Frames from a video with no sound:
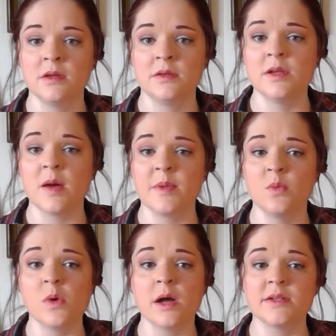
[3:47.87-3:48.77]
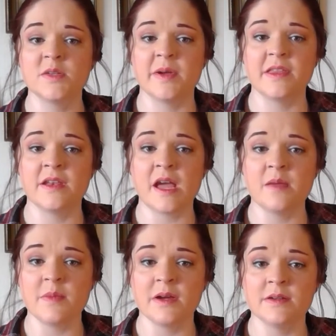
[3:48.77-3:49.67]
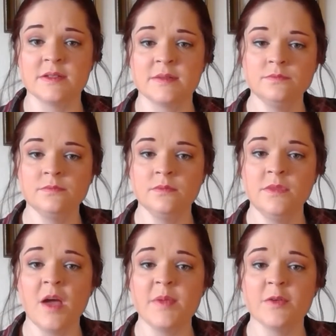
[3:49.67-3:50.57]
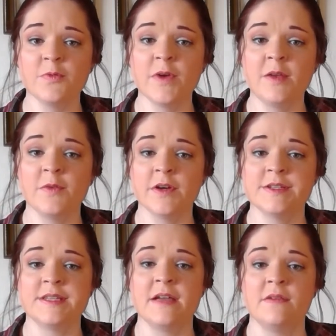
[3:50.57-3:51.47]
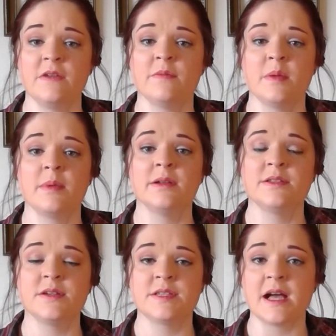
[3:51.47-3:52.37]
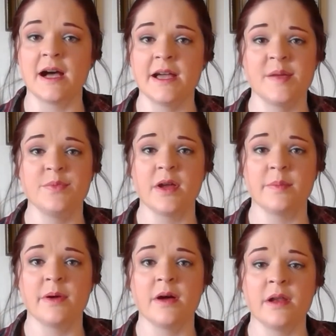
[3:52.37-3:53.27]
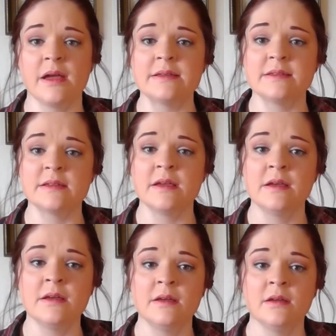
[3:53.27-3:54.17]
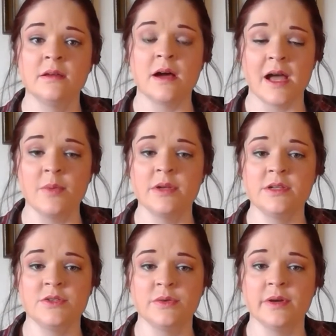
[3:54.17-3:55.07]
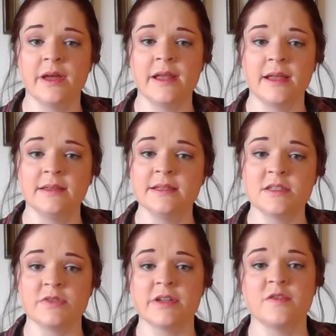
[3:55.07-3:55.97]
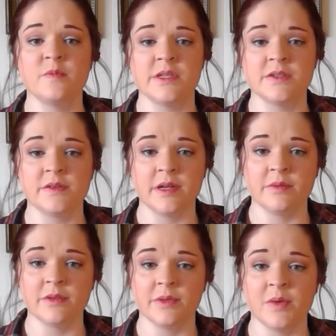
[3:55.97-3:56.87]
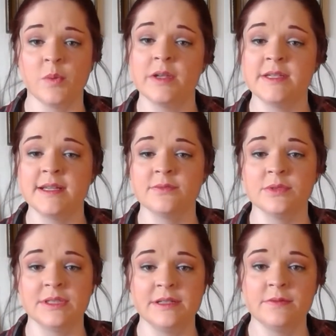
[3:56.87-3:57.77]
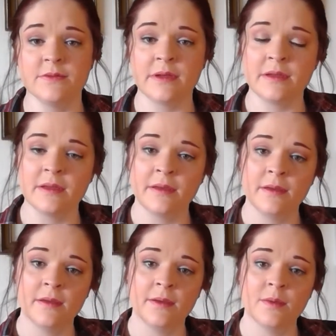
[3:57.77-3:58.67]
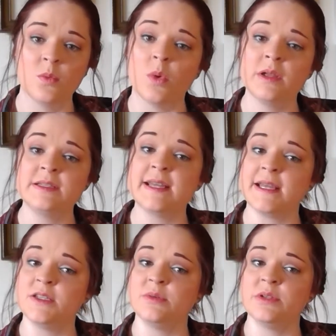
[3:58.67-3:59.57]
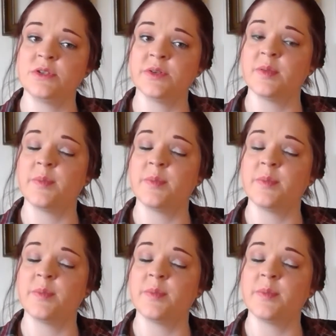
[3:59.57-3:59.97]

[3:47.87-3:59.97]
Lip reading: not be watched by the nightmares, not be afraid for her safety from the monsters I had brought upon us, I would endure an endless stretch of misery with only one day of relief. One day to ensure the